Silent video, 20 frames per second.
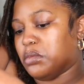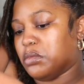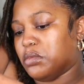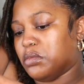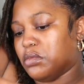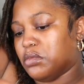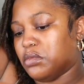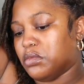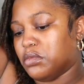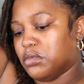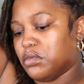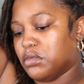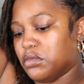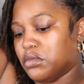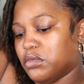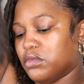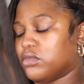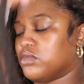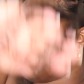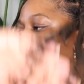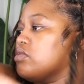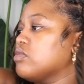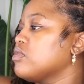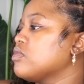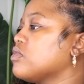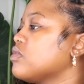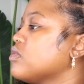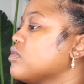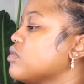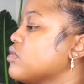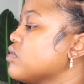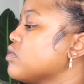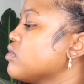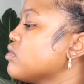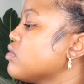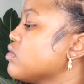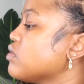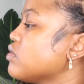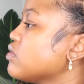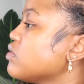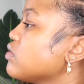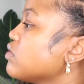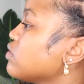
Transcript: No one is speaking in this clip.